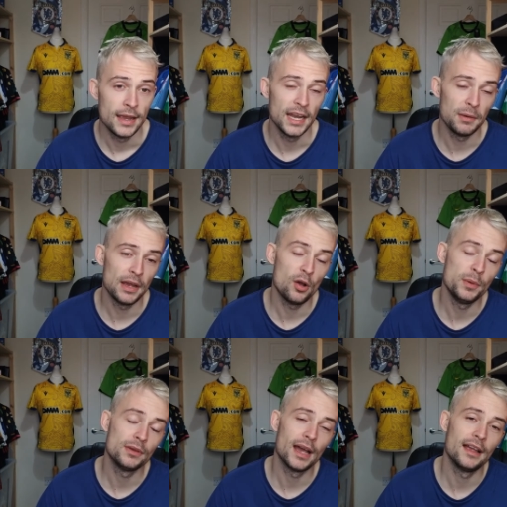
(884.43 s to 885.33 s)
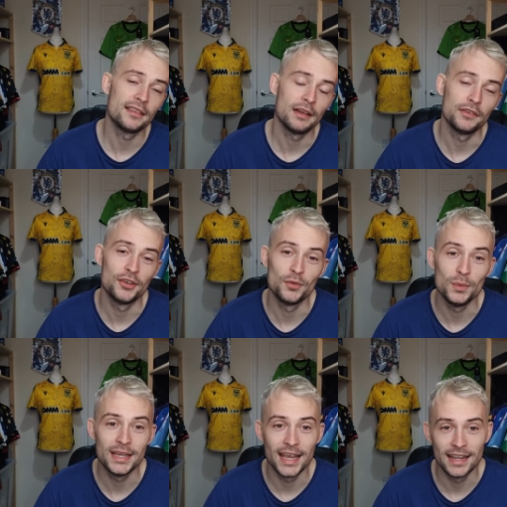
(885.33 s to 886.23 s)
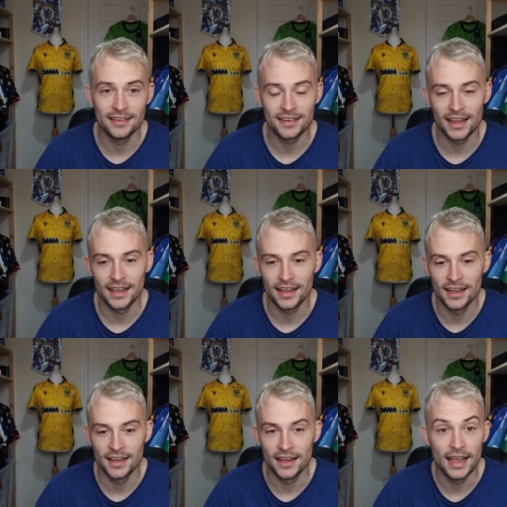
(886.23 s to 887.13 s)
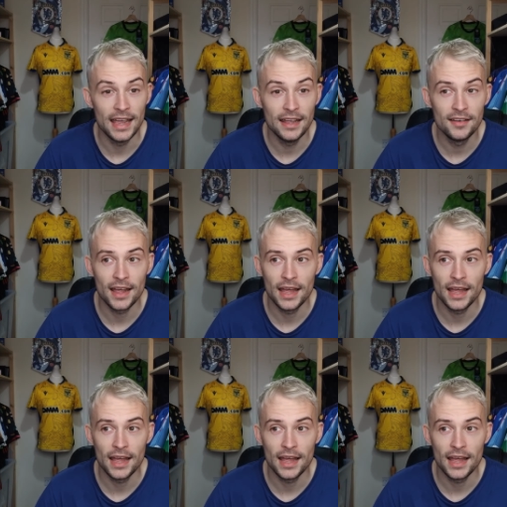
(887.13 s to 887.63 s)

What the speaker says: Anyway, I hope you guys have a good weekend ahead.